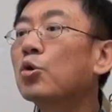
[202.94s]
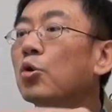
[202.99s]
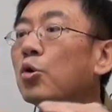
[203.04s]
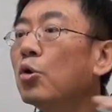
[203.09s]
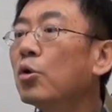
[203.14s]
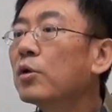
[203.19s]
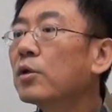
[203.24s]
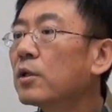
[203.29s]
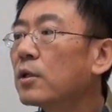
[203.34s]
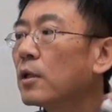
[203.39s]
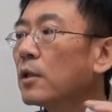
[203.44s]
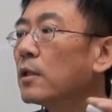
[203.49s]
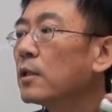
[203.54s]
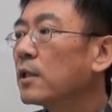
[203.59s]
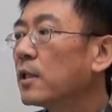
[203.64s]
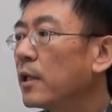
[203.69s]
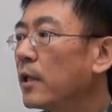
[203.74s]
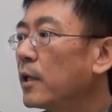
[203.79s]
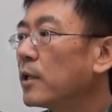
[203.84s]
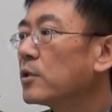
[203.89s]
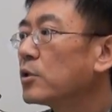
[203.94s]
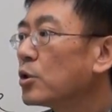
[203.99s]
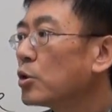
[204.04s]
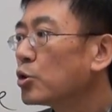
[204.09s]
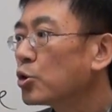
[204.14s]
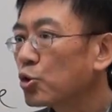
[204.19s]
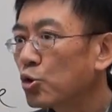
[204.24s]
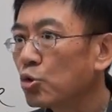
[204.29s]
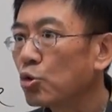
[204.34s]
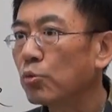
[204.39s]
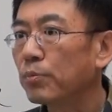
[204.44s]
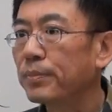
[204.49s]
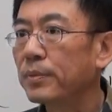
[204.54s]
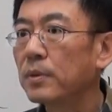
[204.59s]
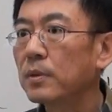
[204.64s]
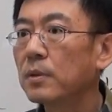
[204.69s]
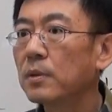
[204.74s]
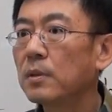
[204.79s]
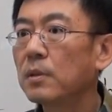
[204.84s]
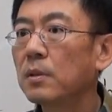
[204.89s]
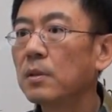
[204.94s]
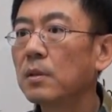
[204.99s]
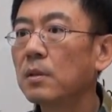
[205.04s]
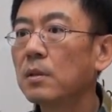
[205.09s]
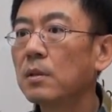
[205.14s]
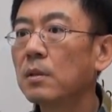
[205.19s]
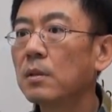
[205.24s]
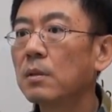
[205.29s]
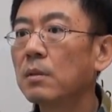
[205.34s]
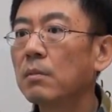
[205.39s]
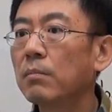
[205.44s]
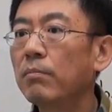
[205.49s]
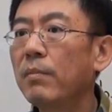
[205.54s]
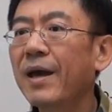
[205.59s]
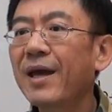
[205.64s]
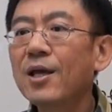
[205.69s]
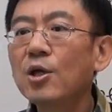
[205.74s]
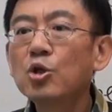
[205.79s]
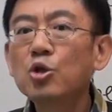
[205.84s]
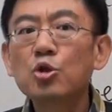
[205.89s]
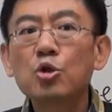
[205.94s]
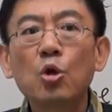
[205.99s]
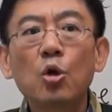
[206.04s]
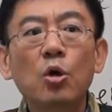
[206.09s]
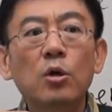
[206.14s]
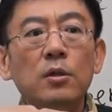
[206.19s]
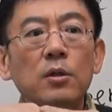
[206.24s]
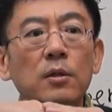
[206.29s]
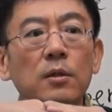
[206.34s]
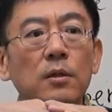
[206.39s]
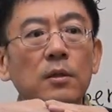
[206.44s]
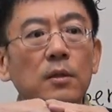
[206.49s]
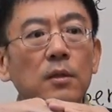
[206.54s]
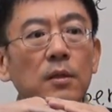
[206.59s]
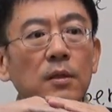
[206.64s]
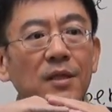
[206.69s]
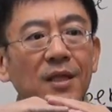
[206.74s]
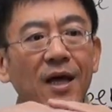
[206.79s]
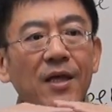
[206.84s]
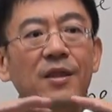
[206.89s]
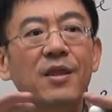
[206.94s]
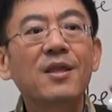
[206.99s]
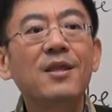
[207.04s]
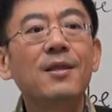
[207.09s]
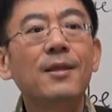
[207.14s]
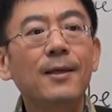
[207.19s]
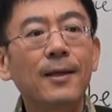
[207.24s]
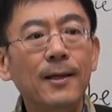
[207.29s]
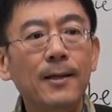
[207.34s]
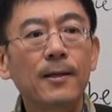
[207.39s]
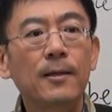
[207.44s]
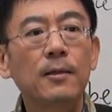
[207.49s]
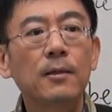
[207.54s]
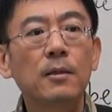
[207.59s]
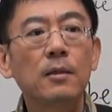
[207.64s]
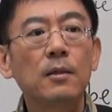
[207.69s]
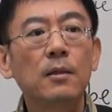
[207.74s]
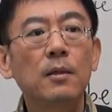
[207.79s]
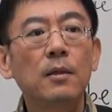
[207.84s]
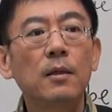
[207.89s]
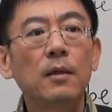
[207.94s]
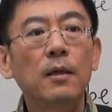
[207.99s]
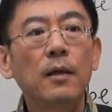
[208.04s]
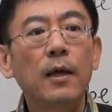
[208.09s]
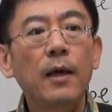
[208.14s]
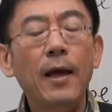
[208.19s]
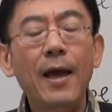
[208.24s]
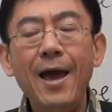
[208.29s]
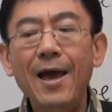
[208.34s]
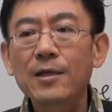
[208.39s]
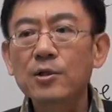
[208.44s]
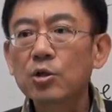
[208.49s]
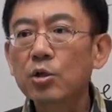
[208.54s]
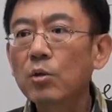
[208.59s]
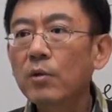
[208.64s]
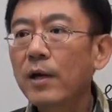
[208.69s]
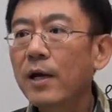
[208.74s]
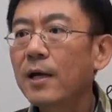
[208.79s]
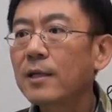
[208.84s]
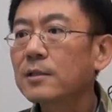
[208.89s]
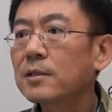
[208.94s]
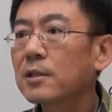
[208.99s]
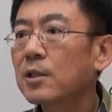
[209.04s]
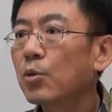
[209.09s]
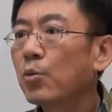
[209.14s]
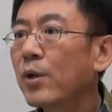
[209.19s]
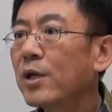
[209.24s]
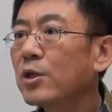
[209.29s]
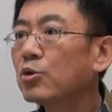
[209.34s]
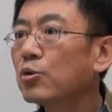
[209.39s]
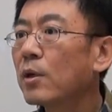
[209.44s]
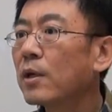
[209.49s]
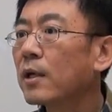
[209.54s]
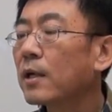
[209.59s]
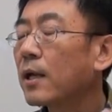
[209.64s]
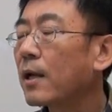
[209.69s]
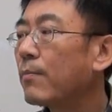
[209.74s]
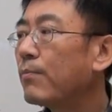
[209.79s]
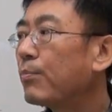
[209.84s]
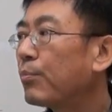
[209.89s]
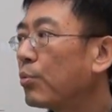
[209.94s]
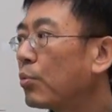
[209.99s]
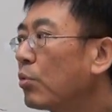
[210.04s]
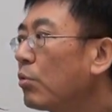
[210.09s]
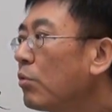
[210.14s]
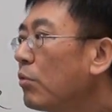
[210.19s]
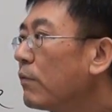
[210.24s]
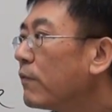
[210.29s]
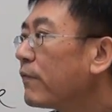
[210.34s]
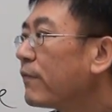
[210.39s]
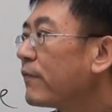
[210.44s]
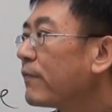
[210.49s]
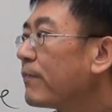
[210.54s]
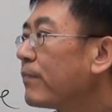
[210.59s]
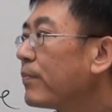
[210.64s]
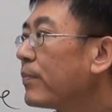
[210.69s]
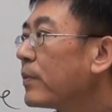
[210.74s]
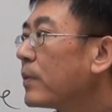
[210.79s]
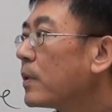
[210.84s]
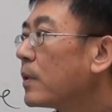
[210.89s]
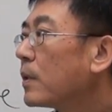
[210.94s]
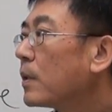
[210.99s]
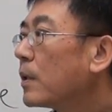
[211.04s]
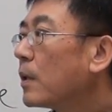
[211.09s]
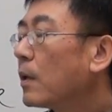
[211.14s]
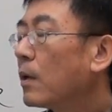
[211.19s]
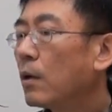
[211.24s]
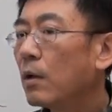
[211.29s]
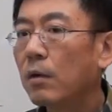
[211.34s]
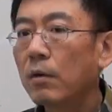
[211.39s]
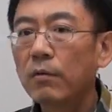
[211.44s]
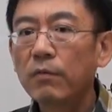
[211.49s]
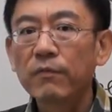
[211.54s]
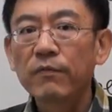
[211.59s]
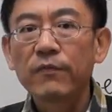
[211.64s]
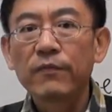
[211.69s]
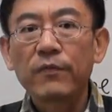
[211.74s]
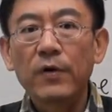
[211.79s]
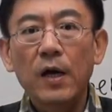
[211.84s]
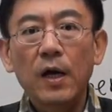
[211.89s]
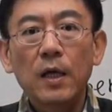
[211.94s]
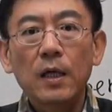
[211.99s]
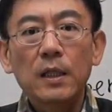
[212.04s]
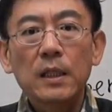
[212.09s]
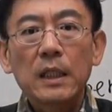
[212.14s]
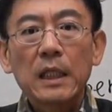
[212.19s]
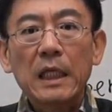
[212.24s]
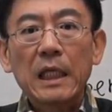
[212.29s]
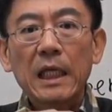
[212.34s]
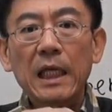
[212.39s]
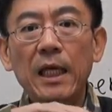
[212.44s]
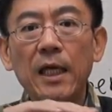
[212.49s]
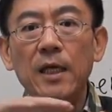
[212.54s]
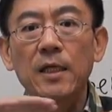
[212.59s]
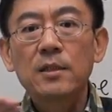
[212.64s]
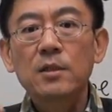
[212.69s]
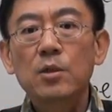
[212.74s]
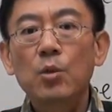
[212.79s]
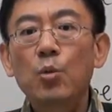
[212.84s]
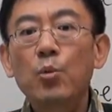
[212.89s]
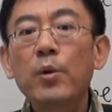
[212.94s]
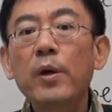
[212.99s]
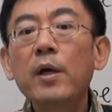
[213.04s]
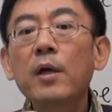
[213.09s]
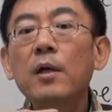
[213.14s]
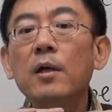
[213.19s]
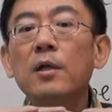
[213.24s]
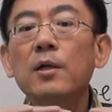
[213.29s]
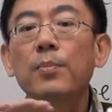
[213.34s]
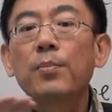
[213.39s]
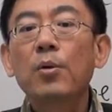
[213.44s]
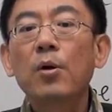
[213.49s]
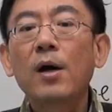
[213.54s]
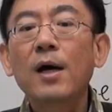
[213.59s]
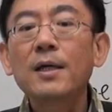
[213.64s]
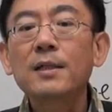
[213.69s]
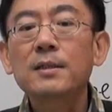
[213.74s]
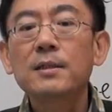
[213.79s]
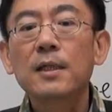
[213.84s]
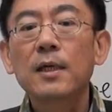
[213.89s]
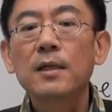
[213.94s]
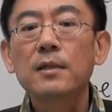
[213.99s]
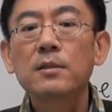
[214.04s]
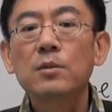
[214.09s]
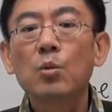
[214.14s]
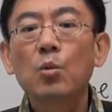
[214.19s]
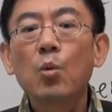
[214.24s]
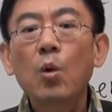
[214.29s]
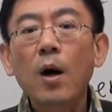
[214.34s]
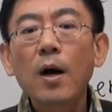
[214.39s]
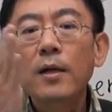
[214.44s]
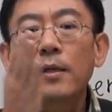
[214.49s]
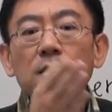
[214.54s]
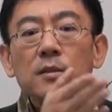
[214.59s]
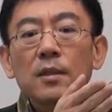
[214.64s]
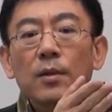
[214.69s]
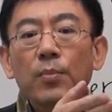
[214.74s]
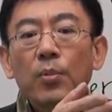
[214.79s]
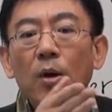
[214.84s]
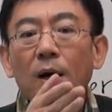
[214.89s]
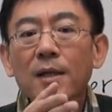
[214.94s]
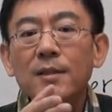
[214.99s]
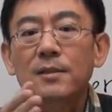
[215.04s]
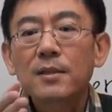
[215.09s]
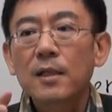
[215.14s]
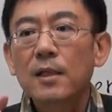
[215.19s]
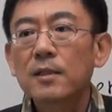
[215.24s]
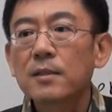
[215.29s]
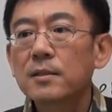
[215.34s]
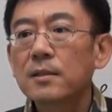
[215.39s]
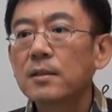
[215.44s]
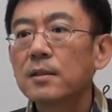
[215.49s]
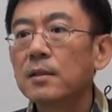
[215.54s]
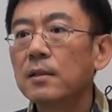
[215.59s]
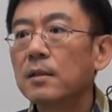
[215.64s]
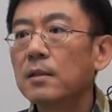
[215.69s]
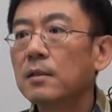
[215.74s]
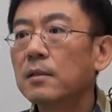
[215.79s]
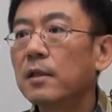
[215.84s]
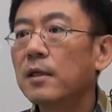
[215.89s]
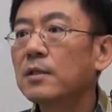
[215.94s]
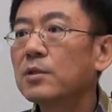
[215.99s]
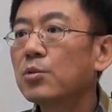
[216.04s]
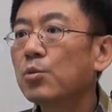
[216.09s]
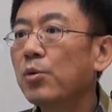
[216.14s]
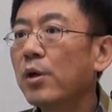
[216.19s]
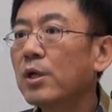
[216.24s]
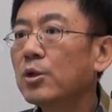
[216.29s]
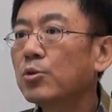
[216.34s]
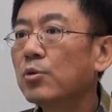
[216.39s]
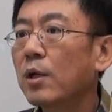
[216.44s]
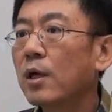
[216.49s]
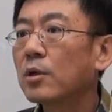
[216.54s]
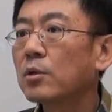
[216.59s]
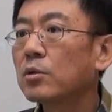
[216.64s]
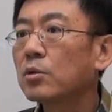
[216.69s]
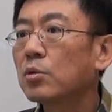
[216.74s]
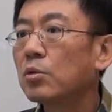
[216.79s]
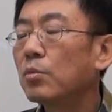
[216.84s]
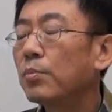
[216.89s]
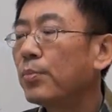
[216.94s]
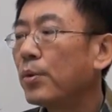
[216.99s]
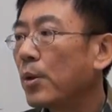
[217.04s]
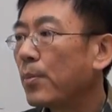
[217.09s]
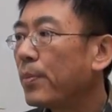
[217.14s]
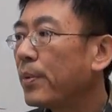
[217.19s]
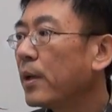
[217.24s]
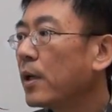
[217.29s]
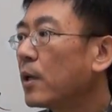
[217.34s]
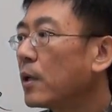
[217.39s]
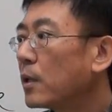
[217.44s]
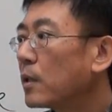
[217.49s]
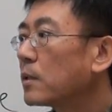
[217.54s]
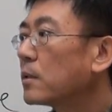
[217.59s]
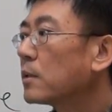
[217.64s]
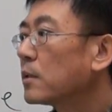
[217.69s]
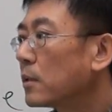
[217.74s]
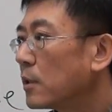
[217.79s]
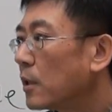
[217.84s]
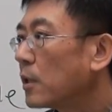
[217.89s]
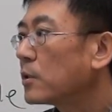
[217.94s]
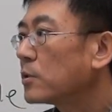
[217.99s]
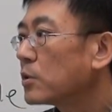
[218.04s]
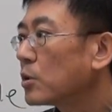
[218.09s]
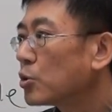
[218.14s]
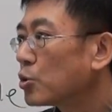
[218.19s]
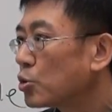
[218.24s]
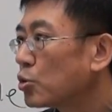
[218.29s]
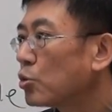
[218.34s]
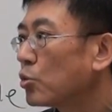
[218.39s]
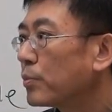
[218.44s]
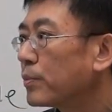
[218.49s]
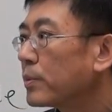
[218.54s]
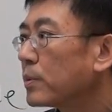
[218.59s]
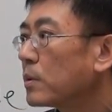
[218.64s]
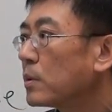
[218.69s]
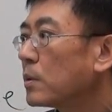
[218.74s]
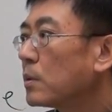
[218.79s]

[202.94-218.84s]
cook this soup, making sure nothing there, as long as the restaurant can prove from its regular process, what is the process this restaurant to prepare this soup.